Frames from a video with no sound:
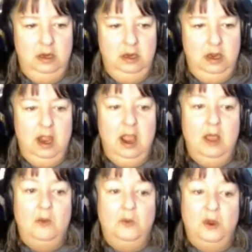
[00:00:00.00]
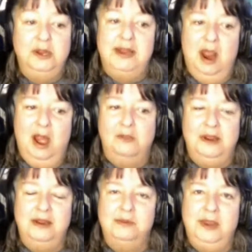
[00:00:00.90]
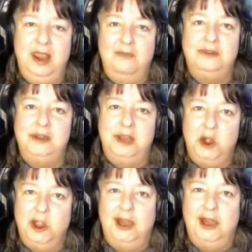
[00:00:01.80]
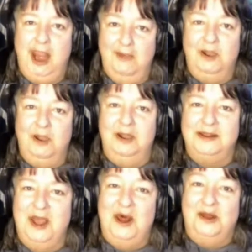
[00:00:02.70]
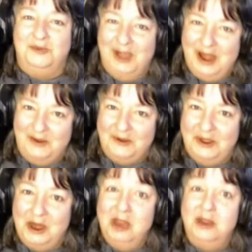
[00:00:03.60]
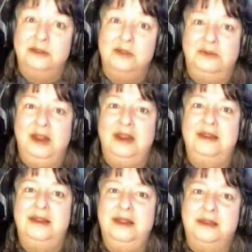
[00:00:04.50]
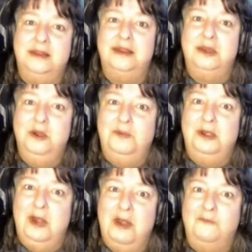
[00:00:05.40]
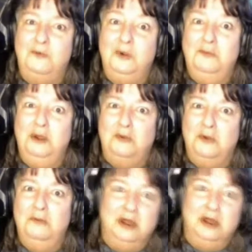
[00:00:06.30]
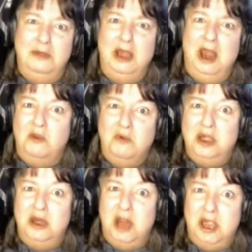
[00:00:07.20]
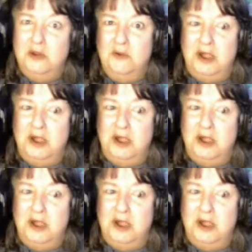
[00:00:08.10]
Well, it's hard because we have security cameras all around. So if they see us snooping around from room to room, they're going to be like, what are they doing?